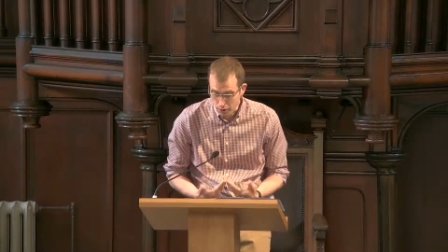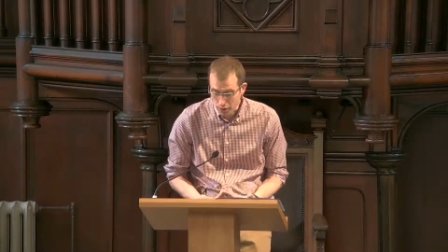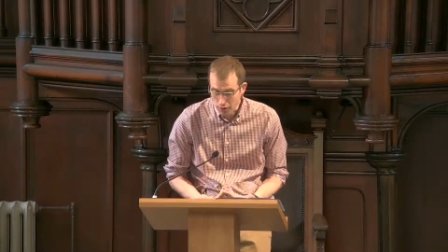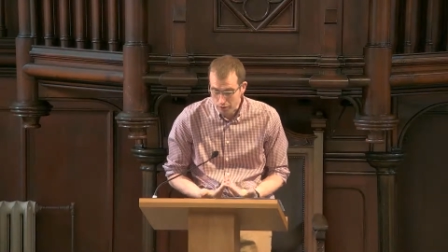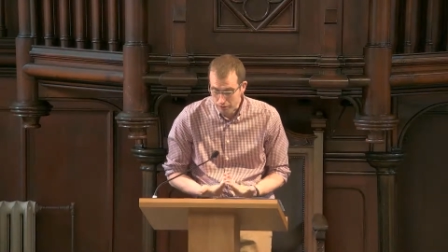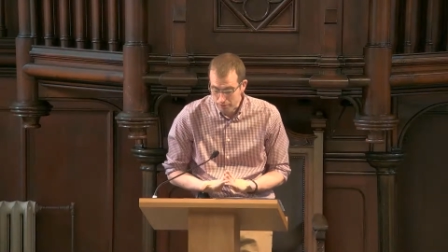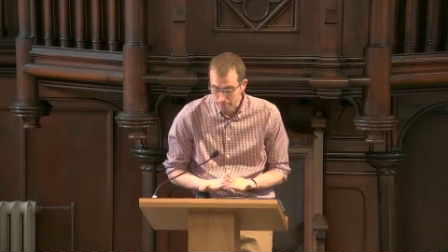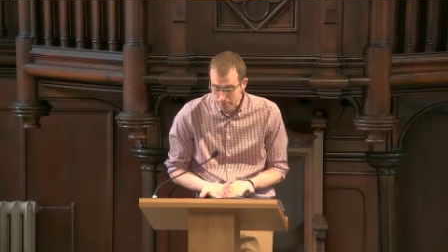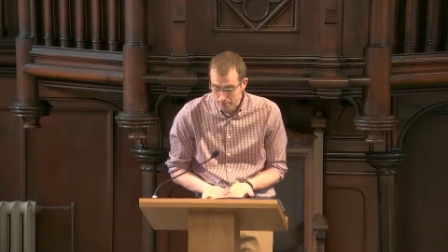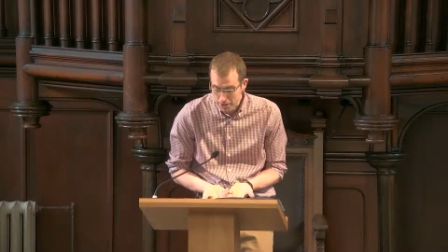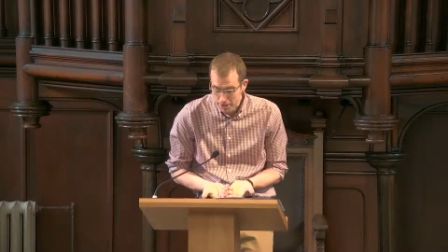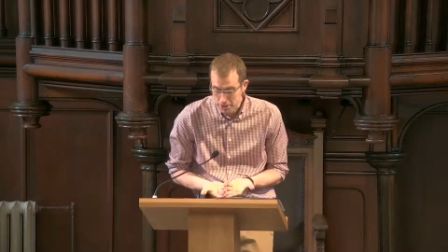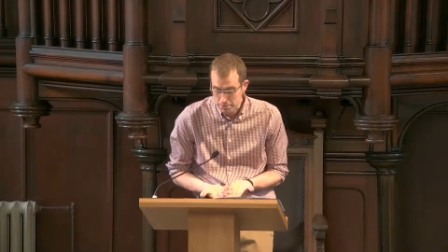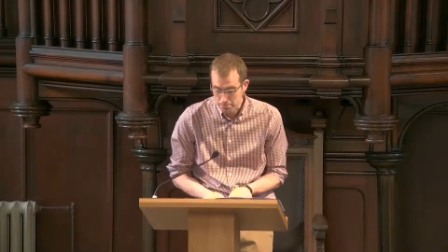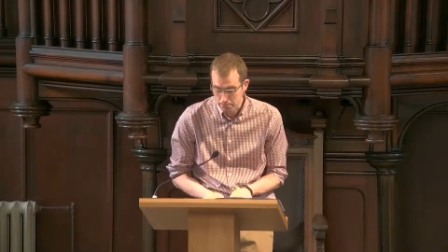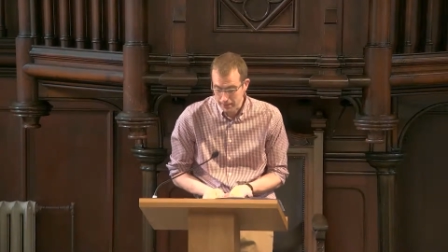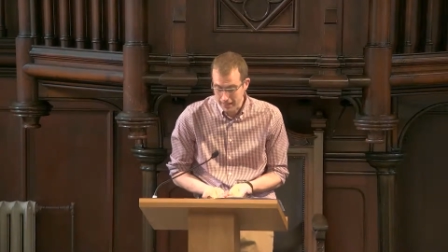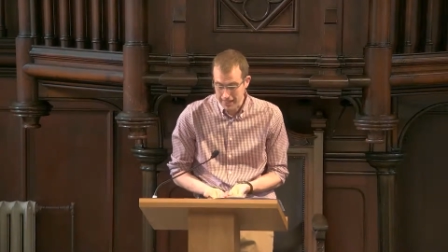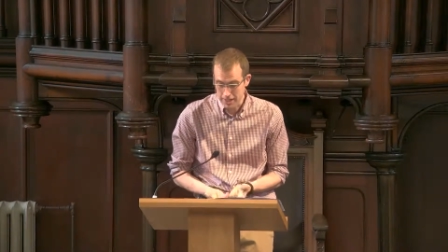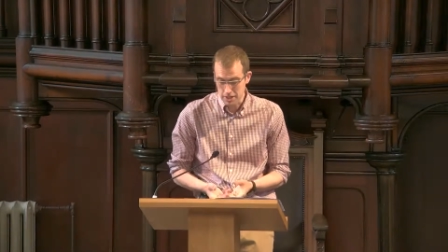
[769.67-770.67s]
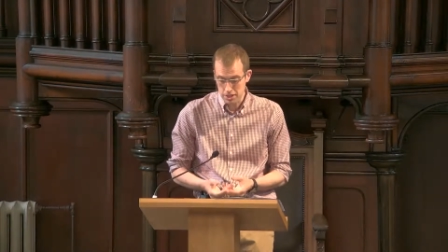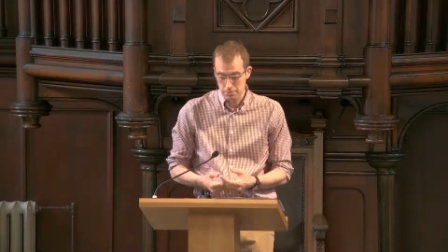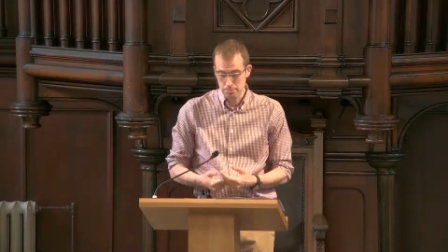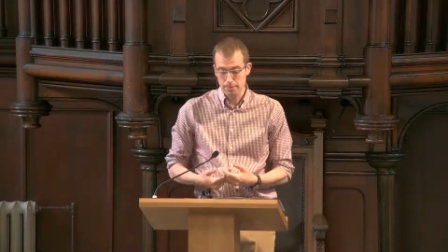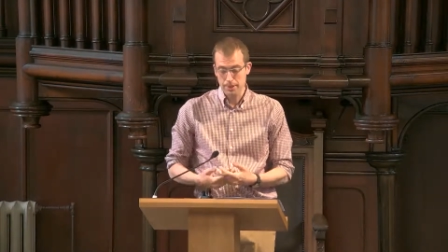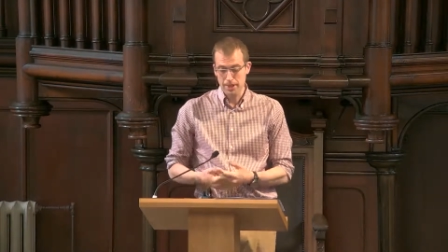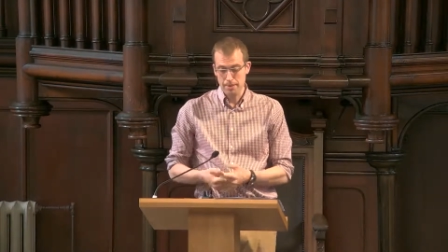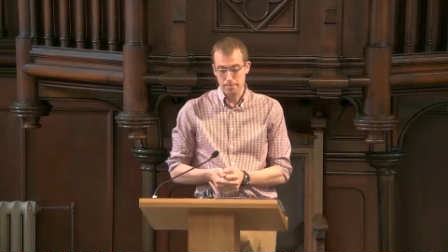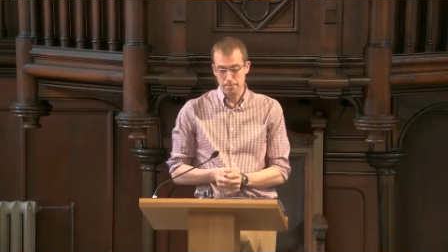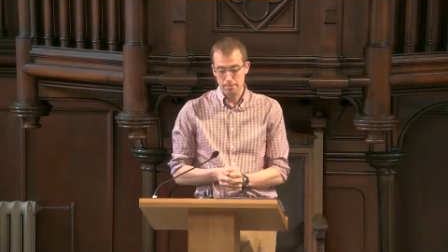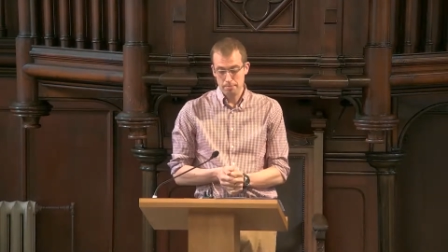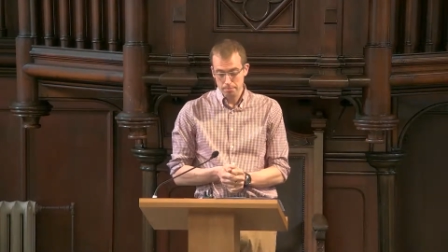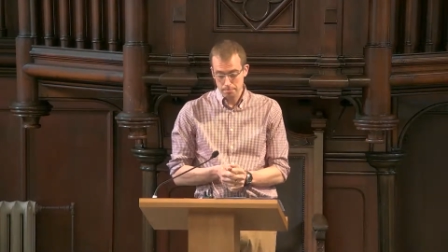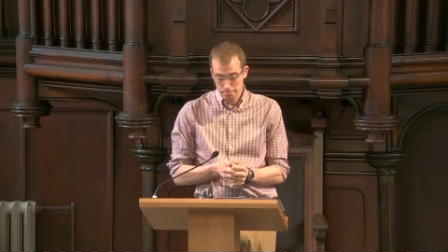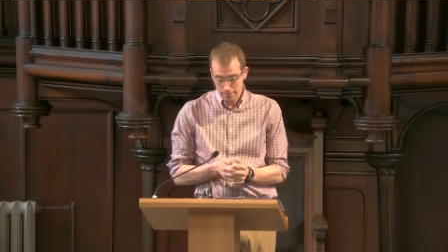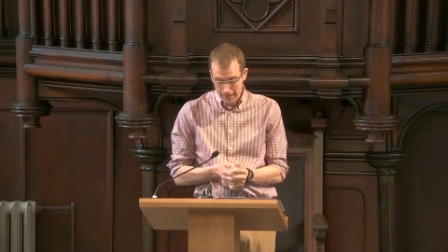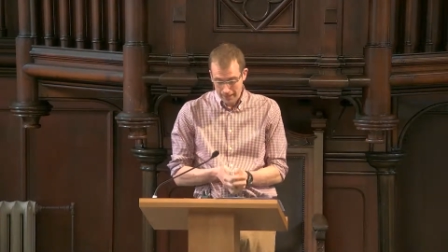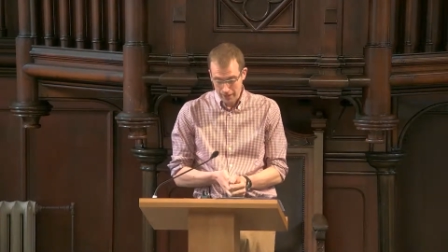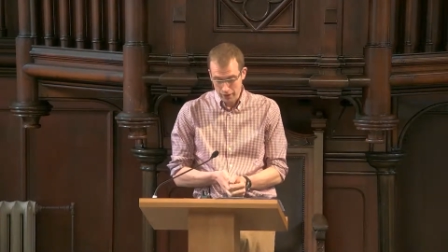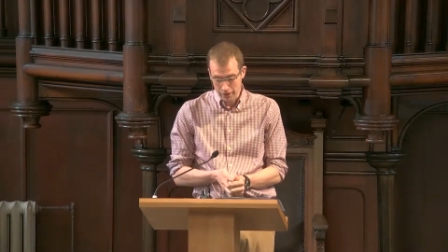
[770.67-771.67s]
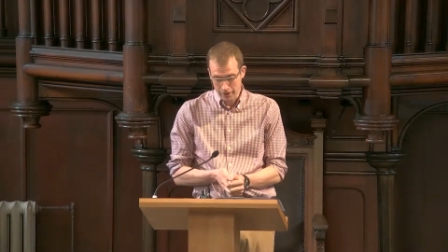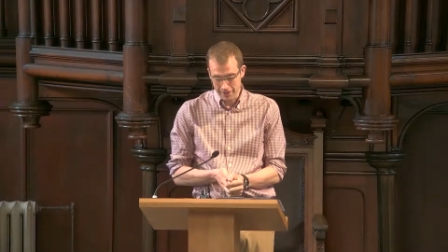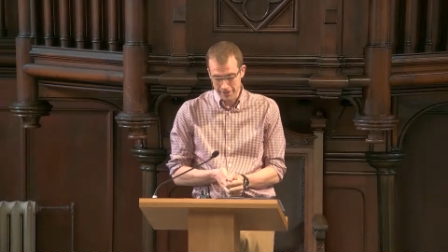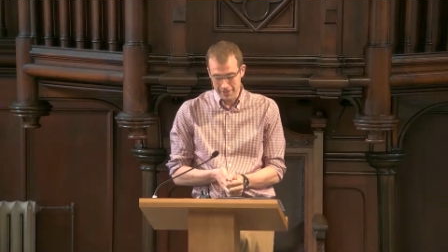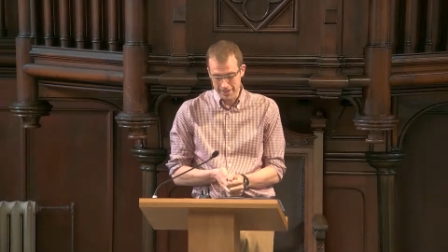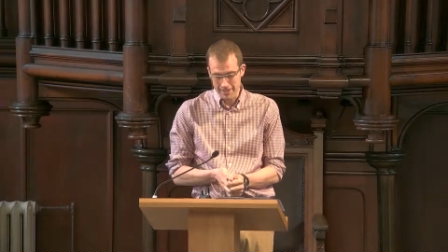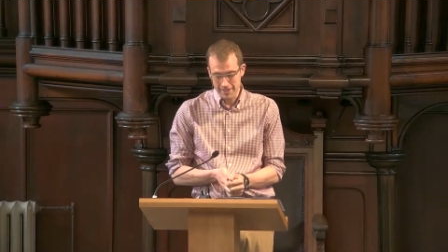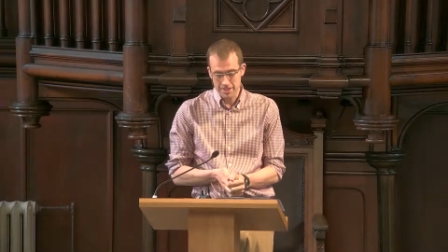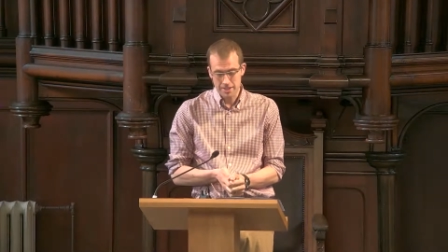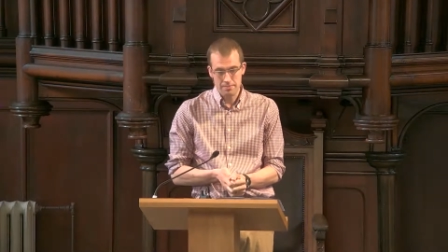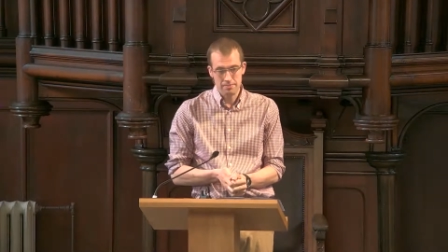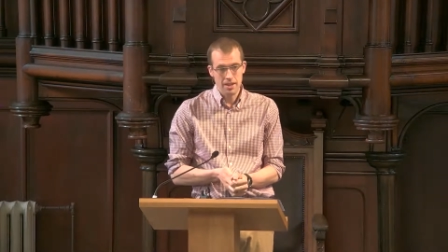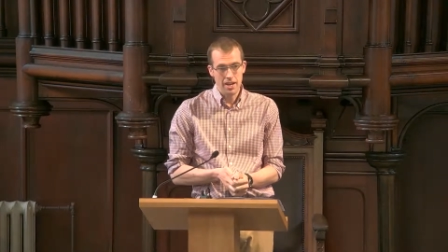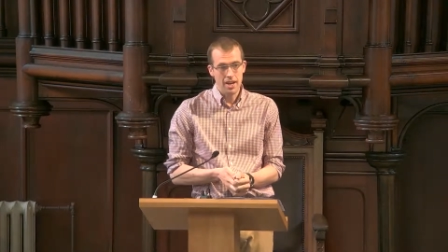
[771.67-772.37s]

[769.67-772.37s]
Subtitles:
of misplaced priorities.